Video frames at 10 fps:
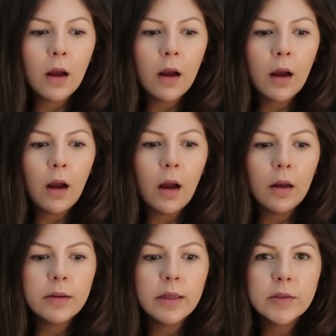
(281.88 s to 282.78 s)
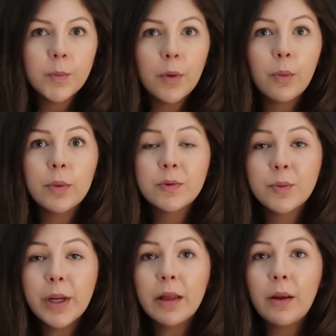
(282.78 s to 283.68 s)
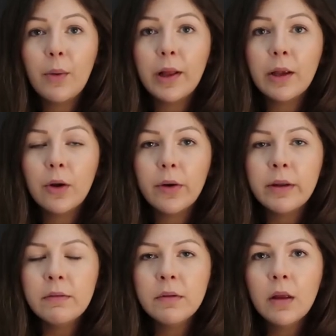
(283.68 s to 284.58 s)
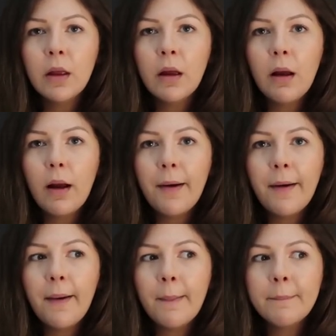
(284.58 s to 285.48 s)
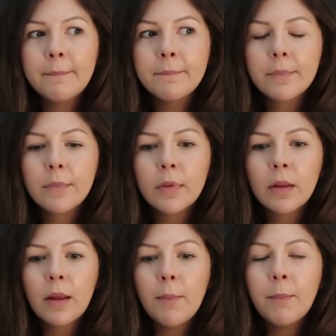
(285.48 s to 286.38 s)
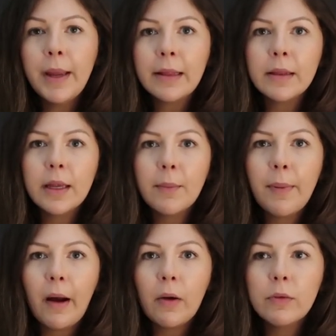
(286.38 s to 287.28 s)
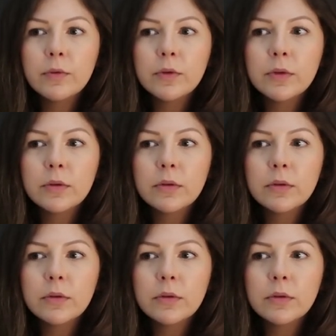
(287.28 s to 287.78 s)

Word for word: uh, this book was really really good um, mainly about